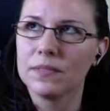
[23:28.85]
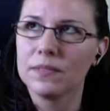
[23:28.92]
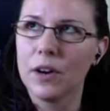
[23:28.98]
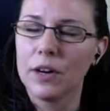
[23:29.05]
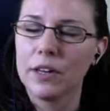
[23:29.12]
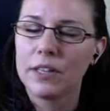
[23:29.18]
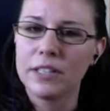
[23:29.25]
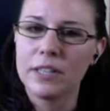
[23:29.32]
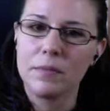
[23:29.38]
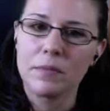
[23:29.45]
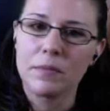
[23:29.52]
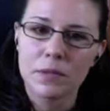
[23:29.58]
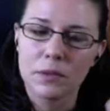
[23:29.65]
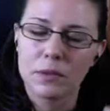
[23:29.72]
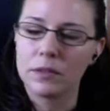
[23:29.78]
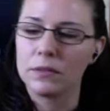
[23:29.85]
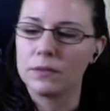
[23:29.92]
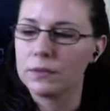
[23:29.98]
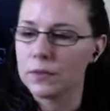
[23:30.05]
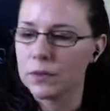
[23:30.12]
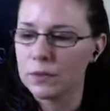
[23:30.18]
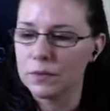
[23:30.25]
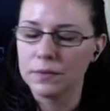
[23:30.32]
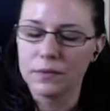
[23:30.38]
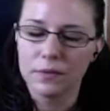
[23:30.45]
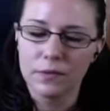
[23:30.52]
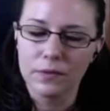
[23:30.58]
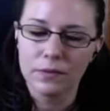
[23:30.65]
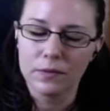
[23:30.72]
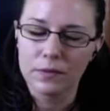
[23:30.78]
our teams sort of
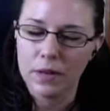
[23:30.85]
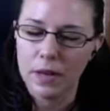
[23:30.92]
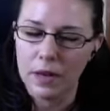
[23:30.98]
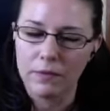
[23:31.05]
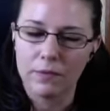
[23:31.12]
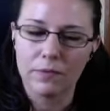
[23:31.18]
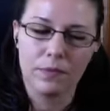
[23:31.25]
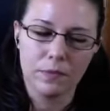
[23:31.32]
have,